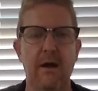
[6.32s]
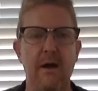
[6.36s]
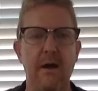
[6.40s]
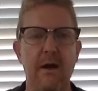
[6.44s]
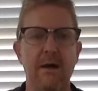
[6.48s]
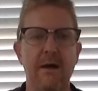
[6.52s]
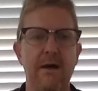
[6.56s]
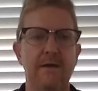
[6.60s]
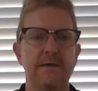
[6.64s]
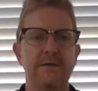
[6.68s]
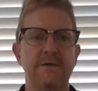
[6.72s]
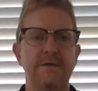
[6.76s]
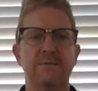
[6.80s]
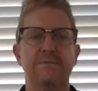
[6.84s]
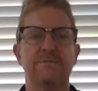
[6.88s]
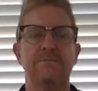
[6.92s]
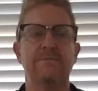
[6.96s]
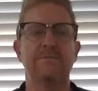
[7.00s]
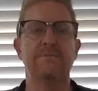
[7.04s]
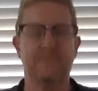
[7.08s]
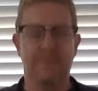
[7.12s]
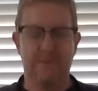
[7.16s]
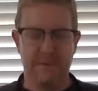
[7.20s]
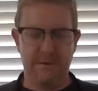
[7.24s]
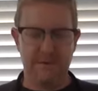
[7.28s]
Hi guys.
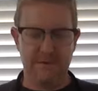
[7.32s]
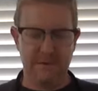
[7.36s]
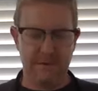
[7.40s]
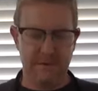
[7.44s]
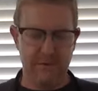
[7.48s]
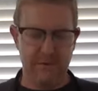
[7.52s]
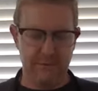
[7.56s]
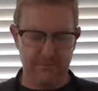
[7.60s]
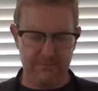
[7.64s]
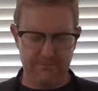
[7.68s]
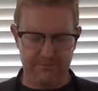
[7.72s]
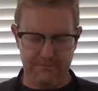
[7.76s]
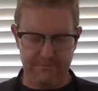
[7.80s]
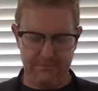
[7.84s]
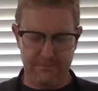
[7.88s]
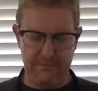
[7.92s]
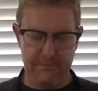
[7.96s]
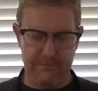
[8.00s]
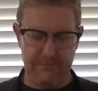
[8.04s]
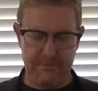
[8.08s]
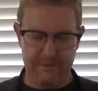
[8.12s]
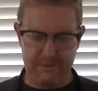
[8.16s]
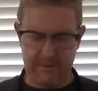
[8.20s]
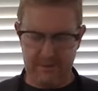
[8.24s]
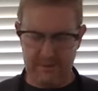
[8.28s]
So
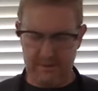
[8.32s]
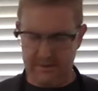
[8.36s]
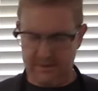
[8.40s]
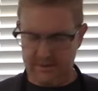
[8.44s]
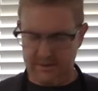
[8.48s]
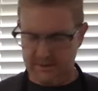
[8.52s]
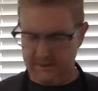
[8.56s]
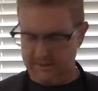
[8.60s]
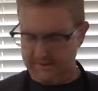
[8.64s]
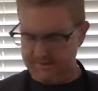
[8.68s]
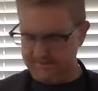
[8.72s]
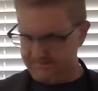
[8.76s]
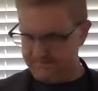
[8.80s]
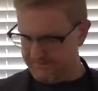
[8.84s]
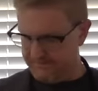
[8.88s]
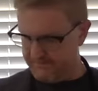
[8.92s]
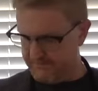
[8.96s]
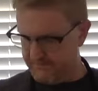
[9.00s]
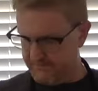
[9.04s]
um,